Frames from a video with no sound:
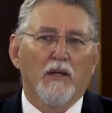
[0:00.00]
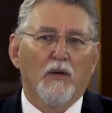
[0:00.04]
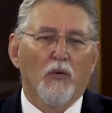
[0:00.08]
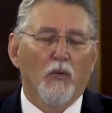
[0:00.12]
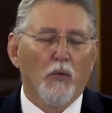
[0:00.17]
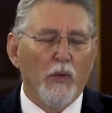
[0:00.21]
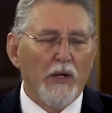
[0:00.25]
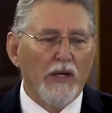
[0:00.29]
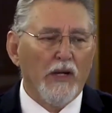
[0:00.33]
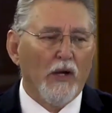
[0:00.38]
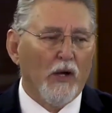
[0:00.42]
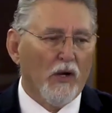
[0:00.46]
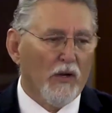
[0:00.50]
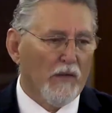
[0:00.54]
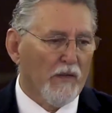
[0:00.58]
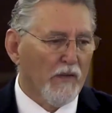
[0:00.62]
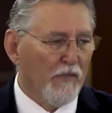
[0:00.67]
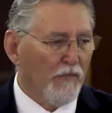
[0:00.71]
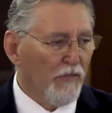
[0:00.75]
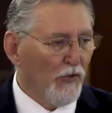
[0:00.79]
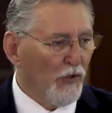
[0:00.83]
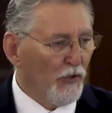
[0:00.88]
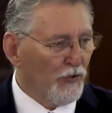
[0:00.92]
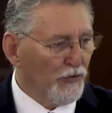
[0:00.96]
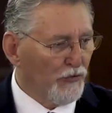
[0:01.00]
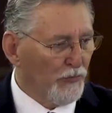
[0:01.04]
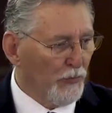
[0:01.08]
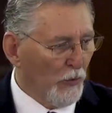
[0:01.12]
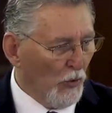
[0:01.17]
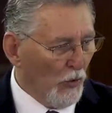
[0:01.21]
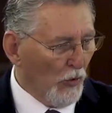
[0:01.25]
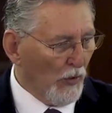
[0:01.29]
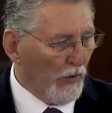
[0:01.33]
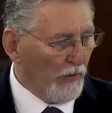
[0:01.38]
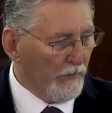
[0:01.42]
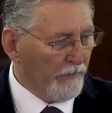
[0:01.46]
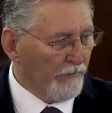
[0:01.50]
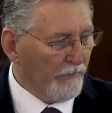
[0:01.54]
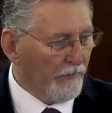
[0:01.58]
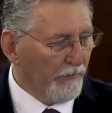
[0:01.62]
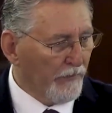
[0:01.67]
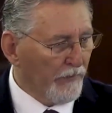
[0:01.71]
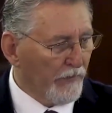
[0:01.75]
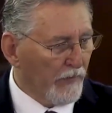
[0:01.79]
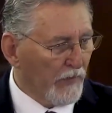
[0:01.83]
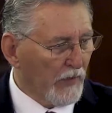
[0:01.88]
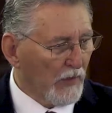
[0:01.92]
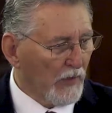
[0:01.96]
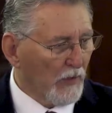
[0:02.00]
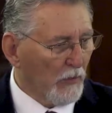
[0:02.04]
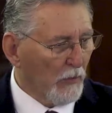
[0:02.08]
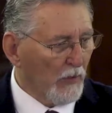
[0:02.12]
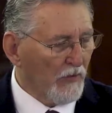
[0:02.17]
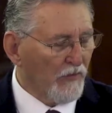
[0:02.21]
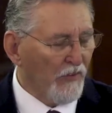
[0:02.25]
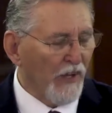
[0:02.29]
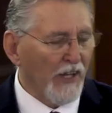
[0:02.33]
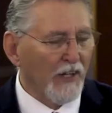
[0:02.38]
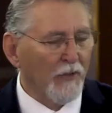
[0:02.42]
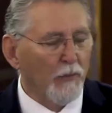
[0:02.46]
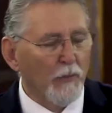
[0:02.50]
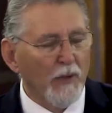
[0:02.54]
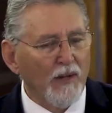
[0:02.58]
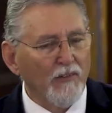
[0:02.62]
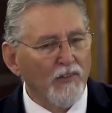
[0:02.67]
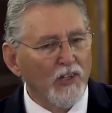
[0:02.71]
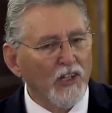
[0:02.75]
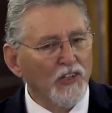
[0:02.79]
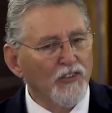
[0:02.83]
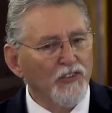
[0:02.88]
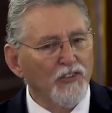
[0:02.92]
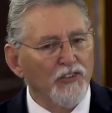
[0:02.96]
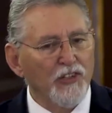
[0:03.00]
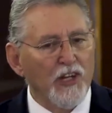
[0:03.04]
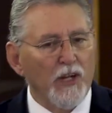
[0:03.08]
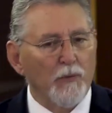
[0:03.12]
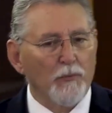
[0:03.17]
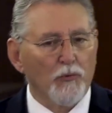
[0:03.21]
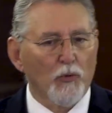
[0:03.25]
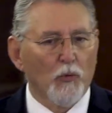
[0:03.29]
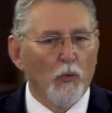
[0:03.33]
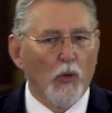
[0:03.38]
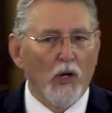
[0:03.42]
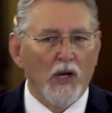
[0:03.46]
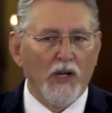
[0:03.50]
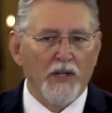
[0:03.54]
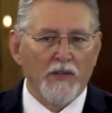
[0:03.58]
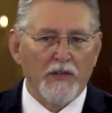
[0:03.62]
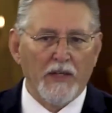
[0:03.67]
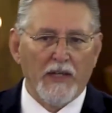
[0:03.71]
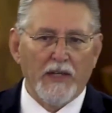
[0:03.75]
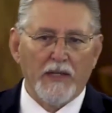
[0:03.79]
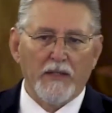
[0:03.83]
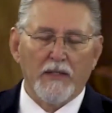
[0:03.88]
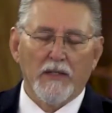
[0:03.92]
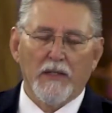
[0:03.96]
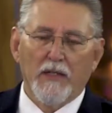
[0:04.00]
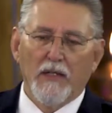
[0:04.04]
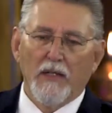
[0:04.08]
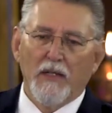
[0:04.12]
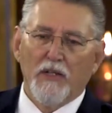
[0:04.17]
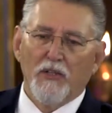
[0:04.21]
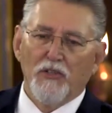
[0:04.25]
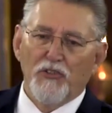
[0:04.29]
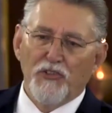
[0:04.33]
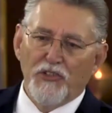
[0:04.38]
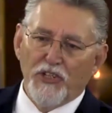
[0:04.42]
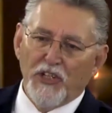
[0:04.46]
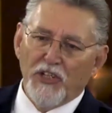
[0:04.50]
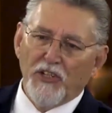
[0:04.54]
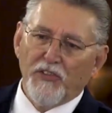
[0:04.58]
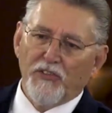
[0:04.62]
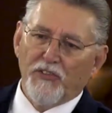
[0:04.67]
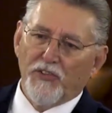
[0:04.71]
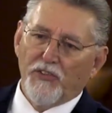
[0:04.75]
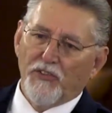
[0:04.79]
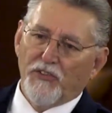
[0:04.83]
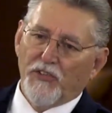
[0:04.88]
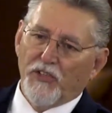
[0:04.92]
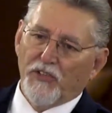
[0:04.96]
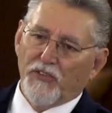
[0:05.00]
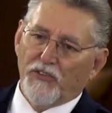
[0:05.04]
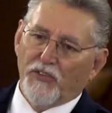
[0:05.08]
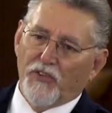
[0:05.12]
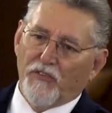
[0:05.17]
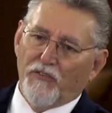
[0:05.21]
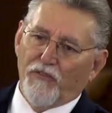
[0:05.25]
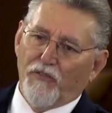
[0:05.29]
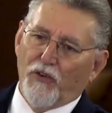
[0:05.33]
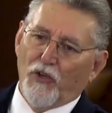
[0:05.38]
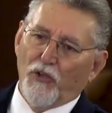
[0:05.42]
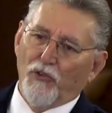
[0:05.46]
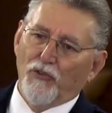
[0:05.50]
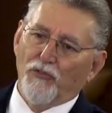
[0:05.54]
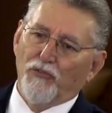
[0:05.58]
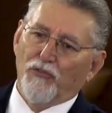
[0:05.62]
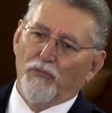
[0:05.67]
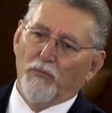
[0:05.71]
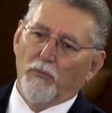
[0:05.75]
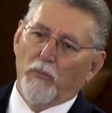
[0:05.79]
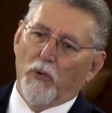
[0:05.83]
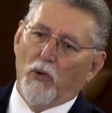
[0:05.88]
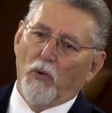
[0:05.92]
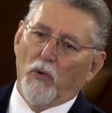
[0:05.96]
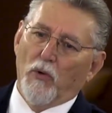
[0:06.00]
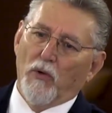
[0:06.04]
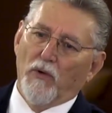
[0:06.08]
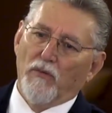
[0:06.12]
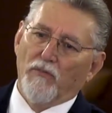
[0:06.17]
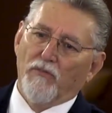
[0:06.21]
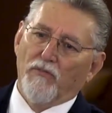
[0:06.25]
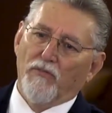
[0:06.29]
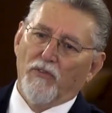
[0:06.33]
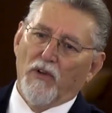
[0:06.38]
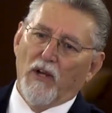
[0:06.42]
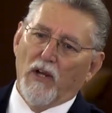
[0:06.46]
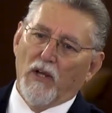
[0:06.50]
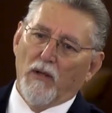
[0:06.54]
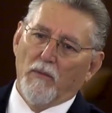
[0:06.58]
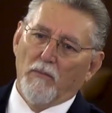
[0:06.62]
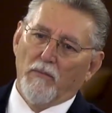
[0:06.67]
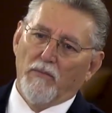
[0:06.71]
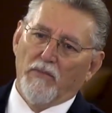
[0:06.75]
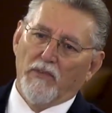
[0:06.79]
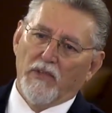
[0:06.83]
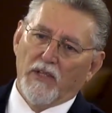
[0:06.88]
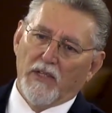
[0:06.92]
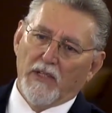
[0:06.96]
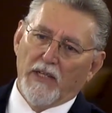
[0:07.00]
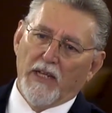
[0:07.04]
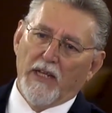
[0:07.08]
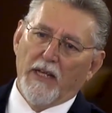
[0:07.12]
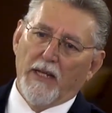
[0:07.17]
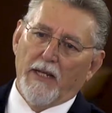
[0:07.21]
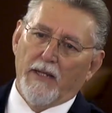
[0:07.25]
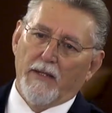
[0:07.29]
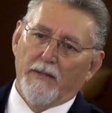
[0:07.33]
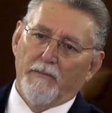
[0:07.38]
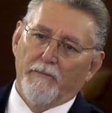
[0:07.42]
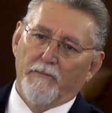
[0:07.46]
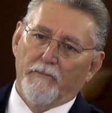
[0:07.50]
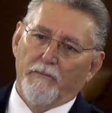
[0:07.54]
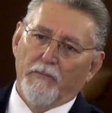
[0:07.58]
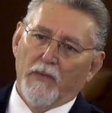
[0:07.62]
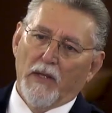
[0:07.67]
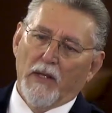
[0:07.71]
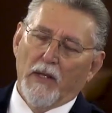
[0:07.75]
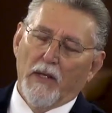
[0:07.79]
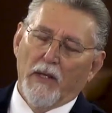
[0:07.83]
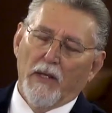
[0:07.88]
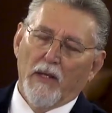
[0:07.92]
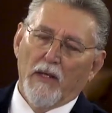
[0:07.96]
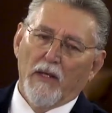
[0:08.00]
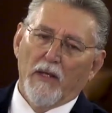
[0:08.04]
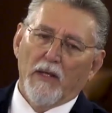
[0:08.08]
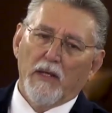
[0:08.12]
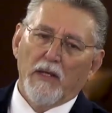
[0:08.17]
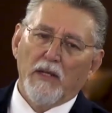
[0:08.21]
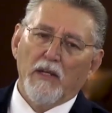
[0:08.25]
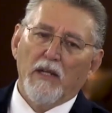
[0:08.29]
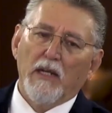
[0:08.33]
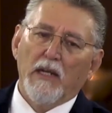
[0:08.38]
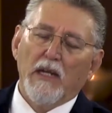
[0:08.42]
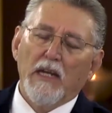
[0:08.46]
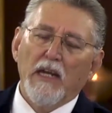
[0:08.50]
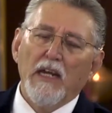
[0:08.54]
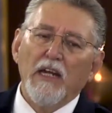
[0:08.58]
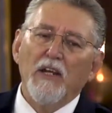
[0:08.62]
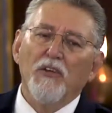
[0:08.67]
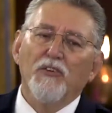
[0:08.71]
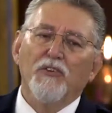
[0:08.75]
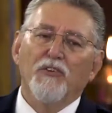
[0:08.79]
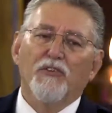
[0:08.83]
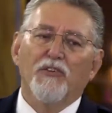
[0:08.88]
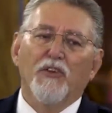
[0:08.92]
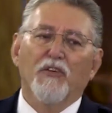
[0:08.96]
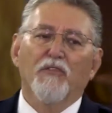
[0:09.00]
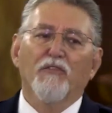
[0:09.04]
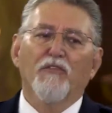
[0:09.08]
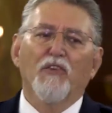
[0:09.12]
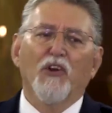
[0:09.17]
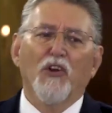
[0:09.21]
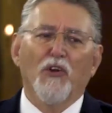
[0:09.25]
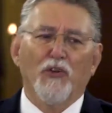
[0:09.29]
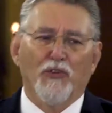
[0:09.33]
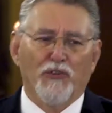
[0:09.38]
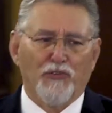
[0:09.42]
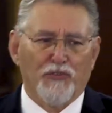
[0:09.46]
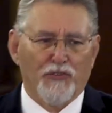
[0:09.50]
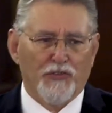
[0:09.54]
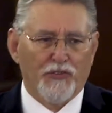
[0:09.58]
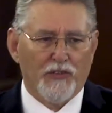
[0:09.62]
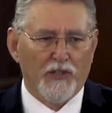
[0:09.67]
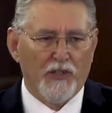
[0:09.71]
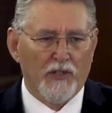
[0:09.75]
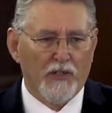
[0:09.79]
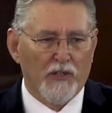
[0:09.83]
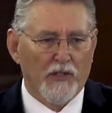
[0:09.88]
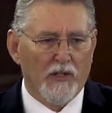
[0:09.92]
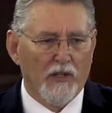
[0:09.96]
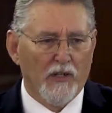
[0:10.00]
We are the firstborn. We find in Revelation chapter 1 that Jesus is the firstborn from the dead. He, he is the first